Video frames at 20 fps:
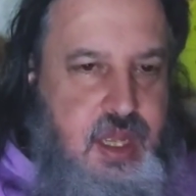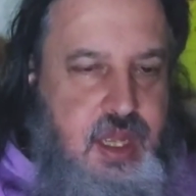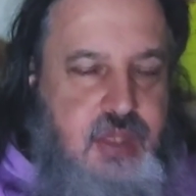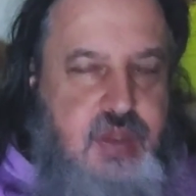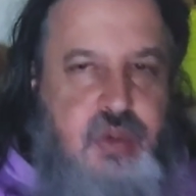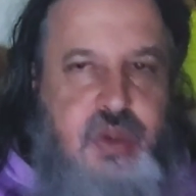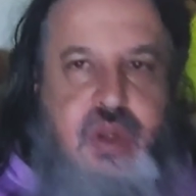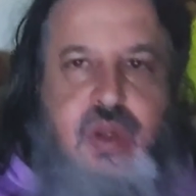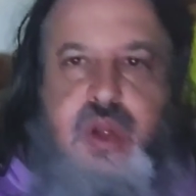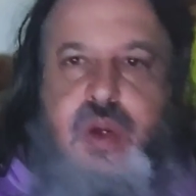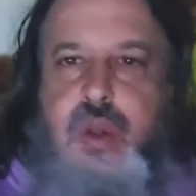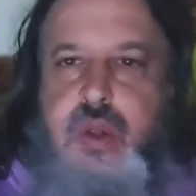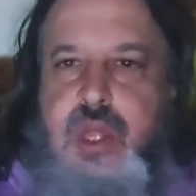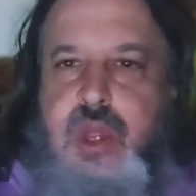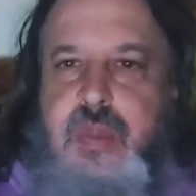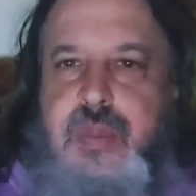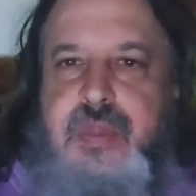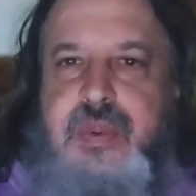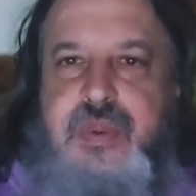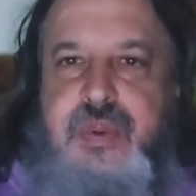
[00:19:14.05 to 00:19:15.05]
So you can
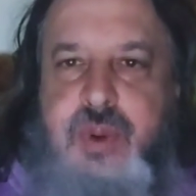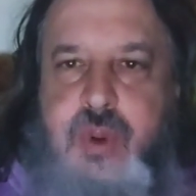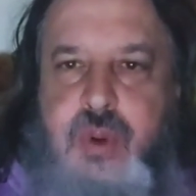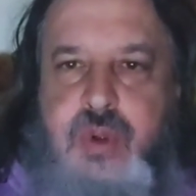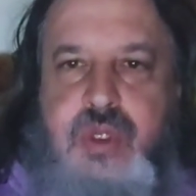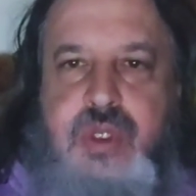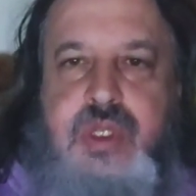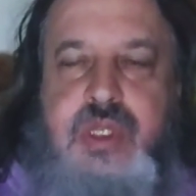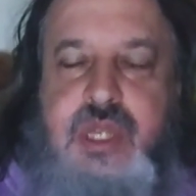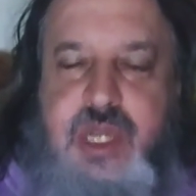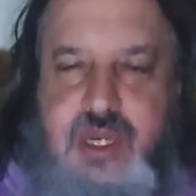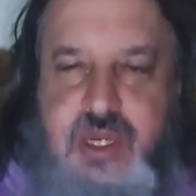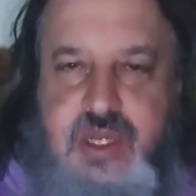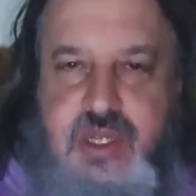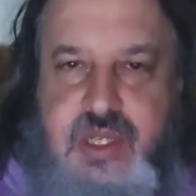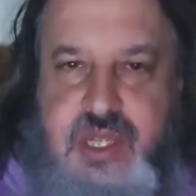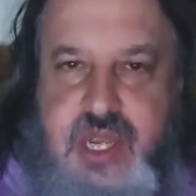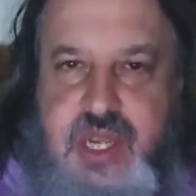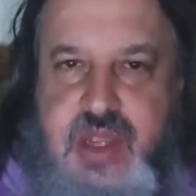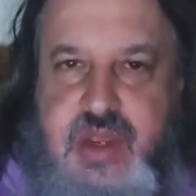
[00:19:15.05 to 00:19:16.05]
only approach the
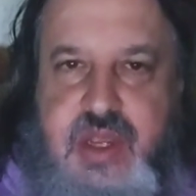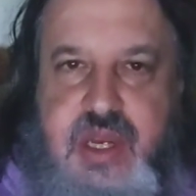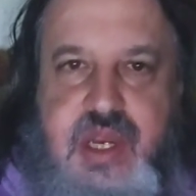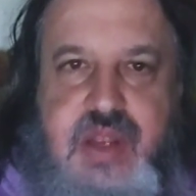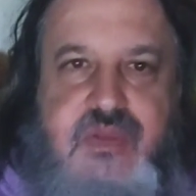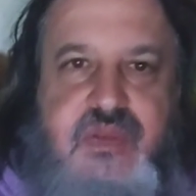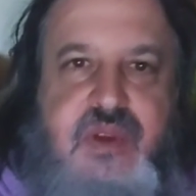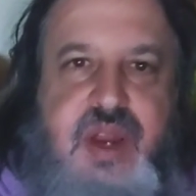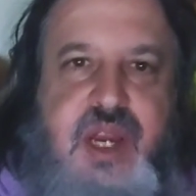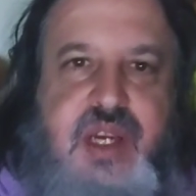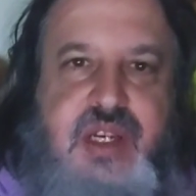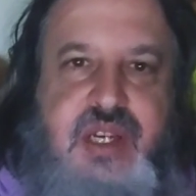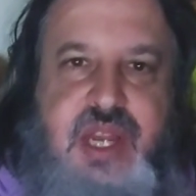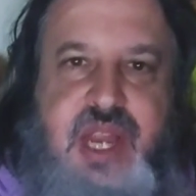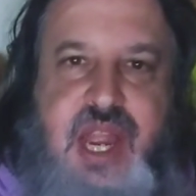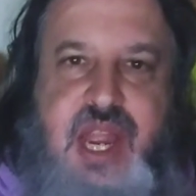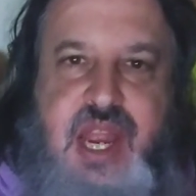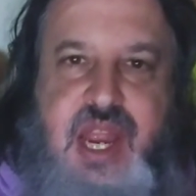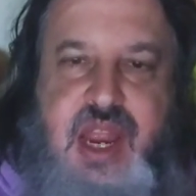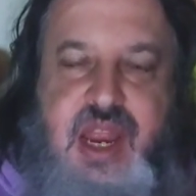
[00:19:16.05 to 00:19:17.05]
understanding; you can never
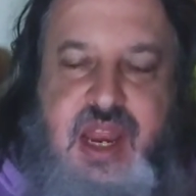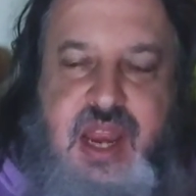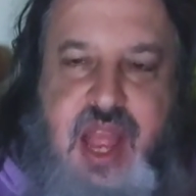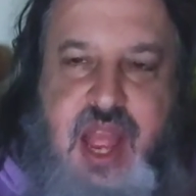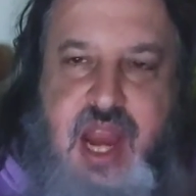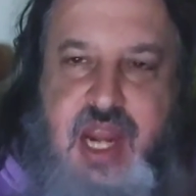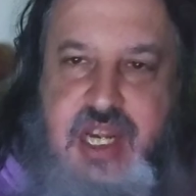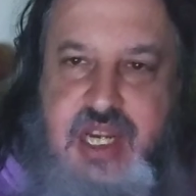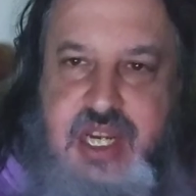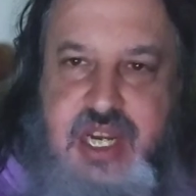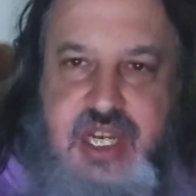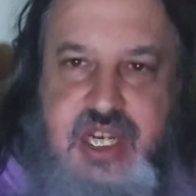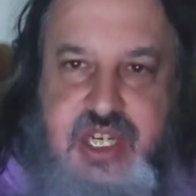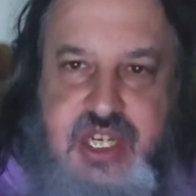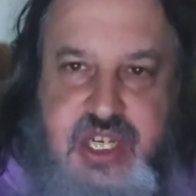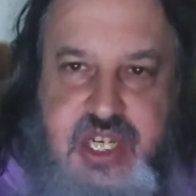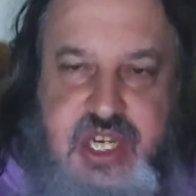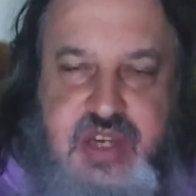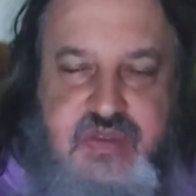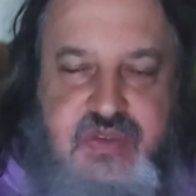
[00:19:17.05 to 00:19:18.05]
actually actually
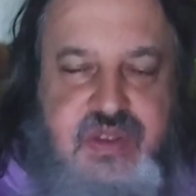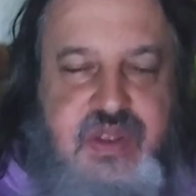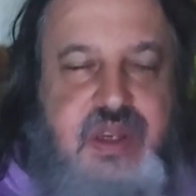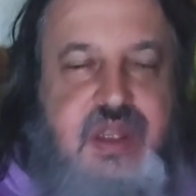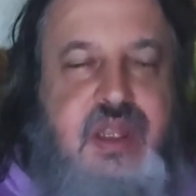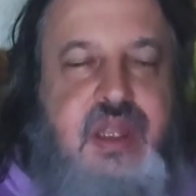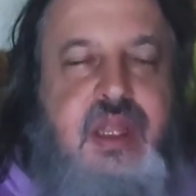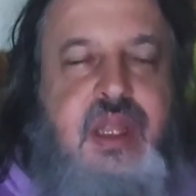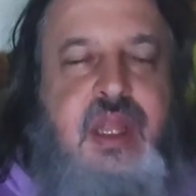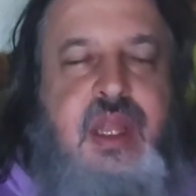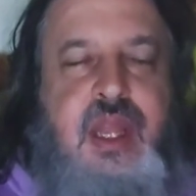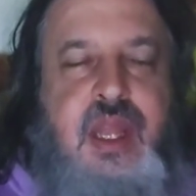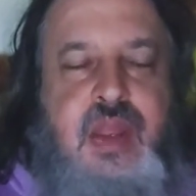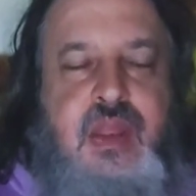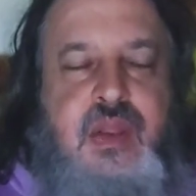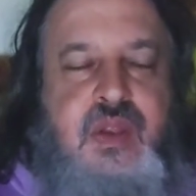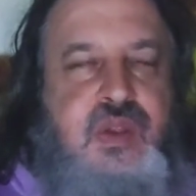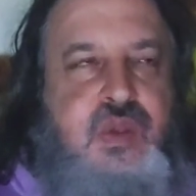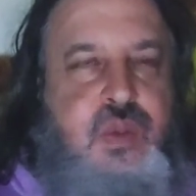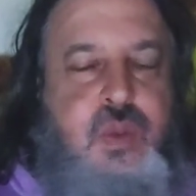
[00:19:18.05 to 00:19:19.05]
achieve it.
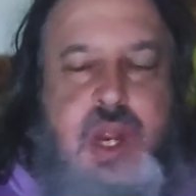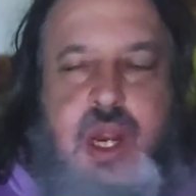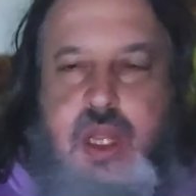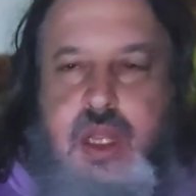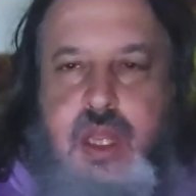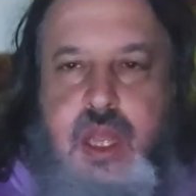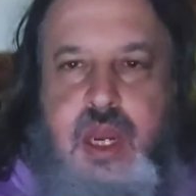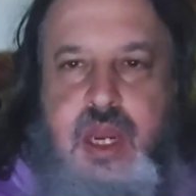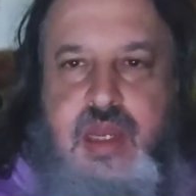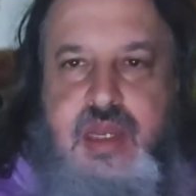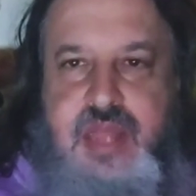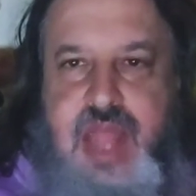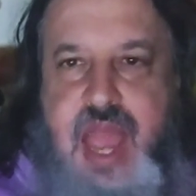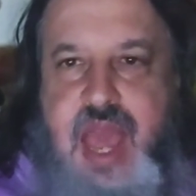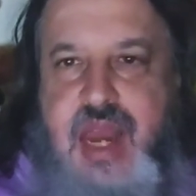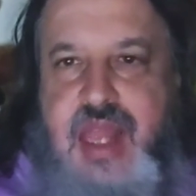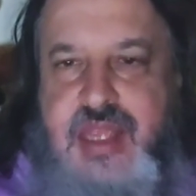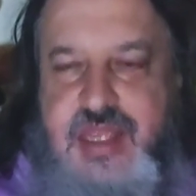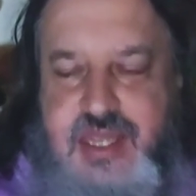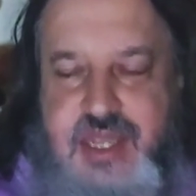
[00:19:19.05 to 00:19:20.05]
And this is why a lot of
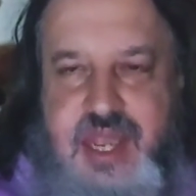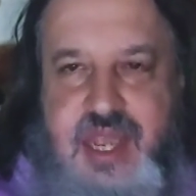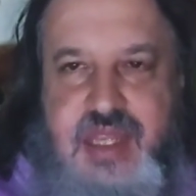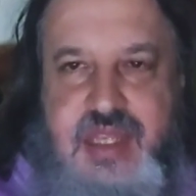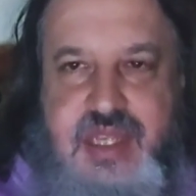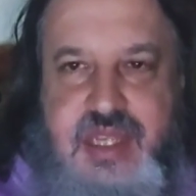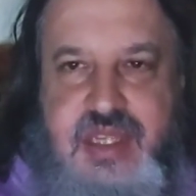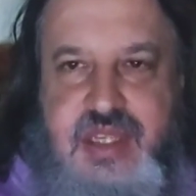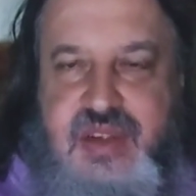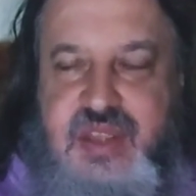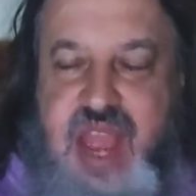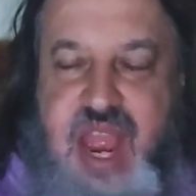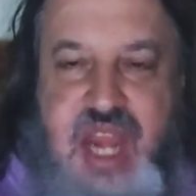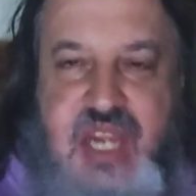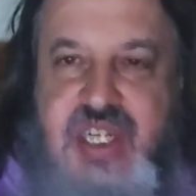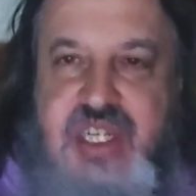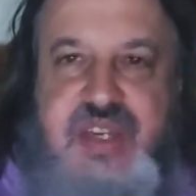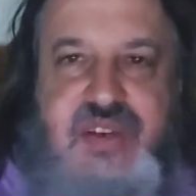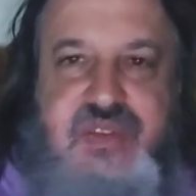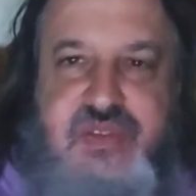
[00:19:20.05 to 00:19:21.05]
data scientists
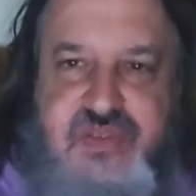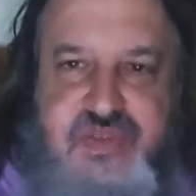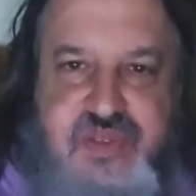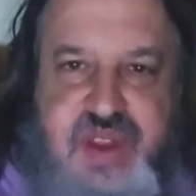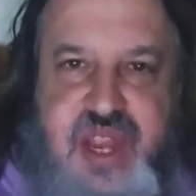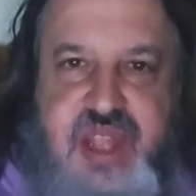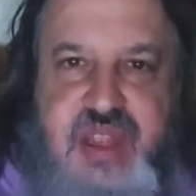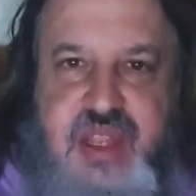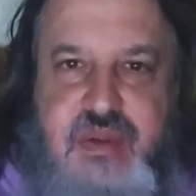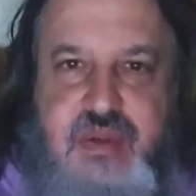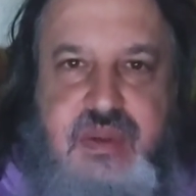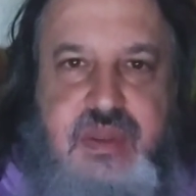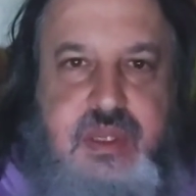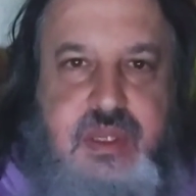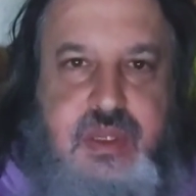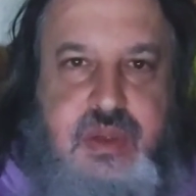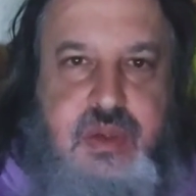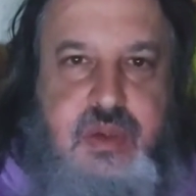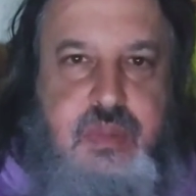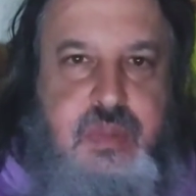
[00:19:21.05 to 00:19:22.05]
actually fail at what they
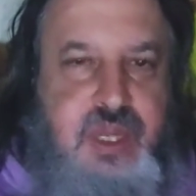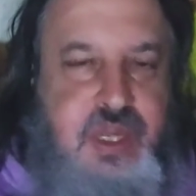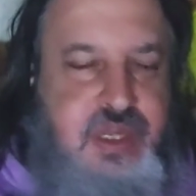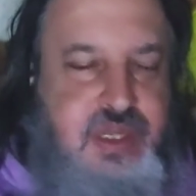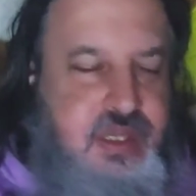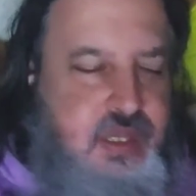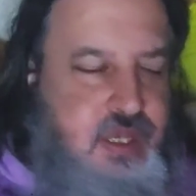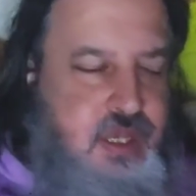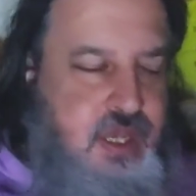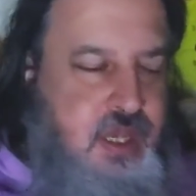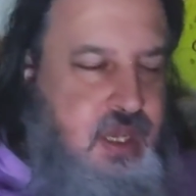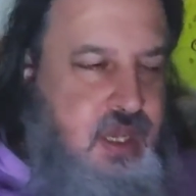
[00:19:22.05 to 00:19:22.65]
do because